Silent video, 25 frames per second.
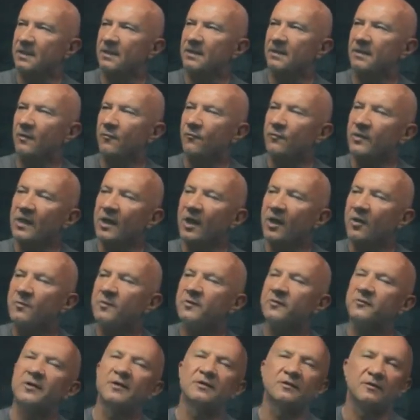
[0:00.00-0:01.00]
we
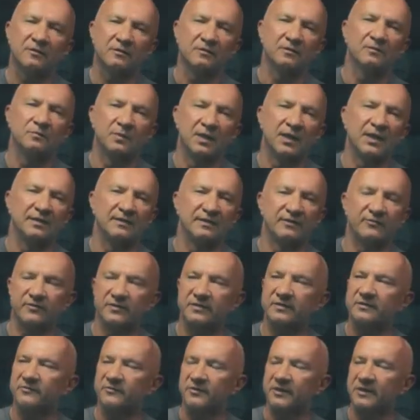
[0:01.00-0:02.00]
operate on the binary
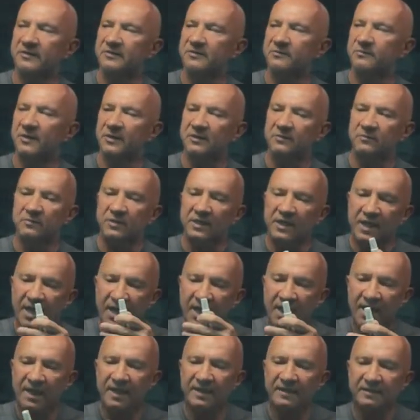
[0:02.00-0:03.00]
strings, but
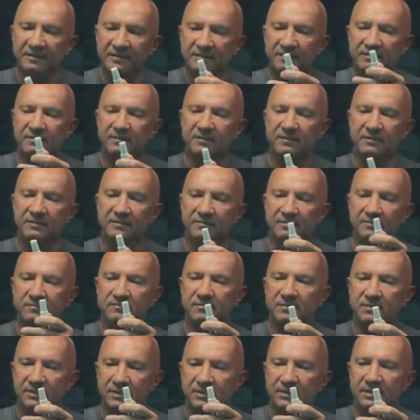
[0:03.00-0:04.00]
behind
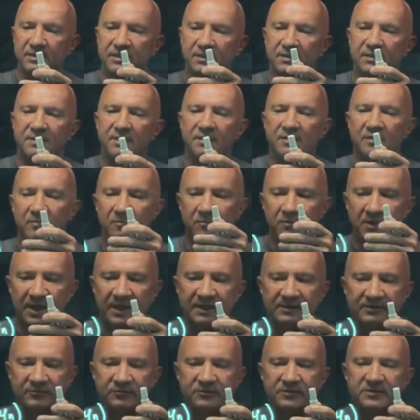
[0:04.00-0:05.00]

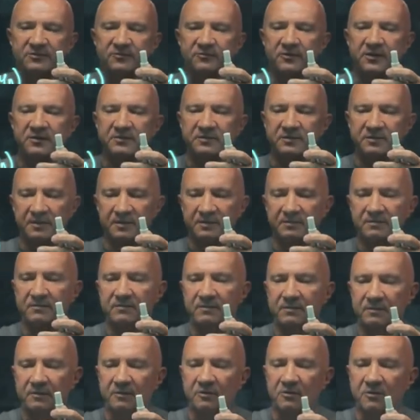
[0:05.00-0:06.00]
binary strings, that
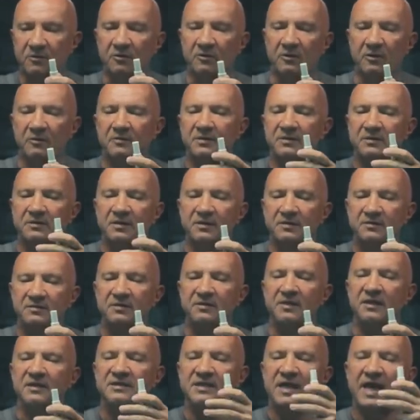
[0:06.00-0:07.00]
you know,
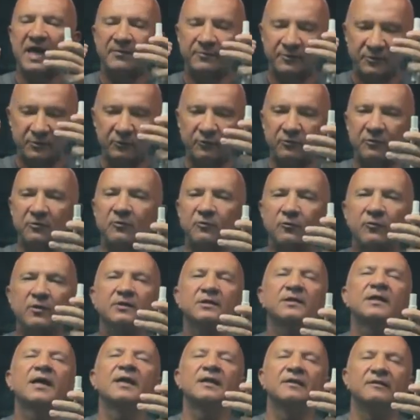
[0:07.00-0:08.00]
it's up to you
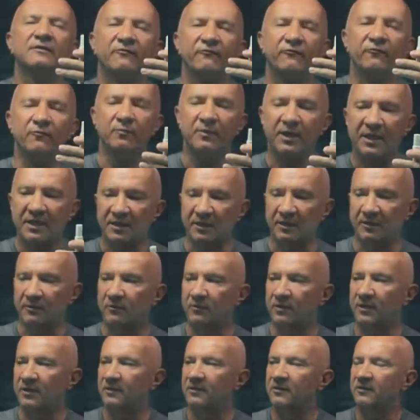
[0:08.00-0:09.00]
what kind of meaning you
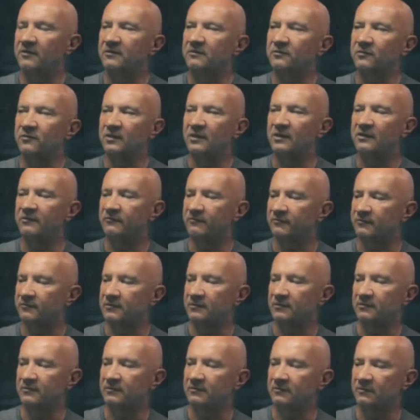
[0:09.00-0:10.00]
are going to give
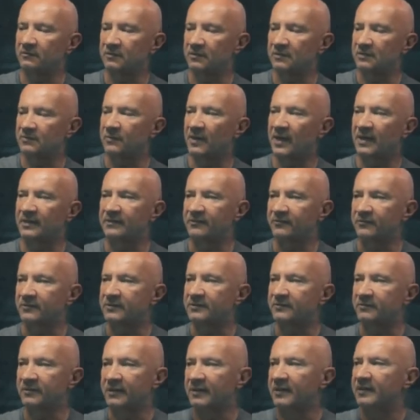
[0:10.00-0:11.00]
to this binary
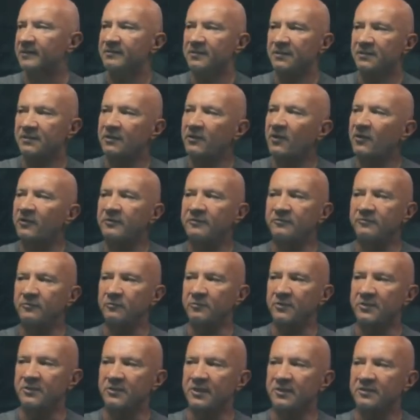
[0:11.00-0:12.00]
string. Is it going to
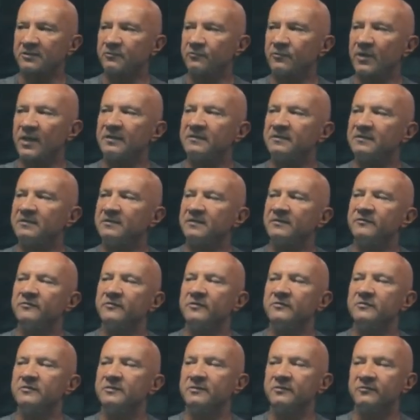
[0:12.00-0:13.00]
be just 1
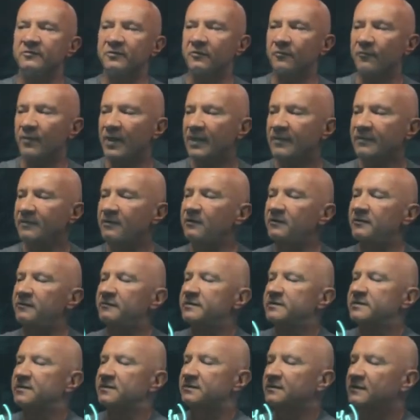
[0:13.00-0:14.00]
0 0 1, or
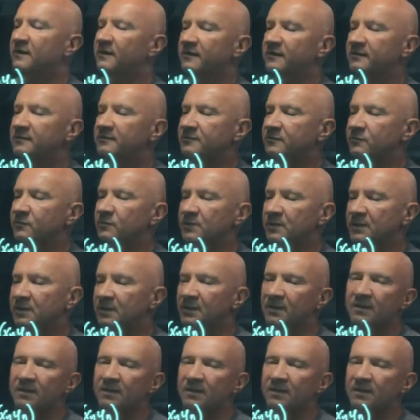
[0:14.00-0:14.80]
is it going to be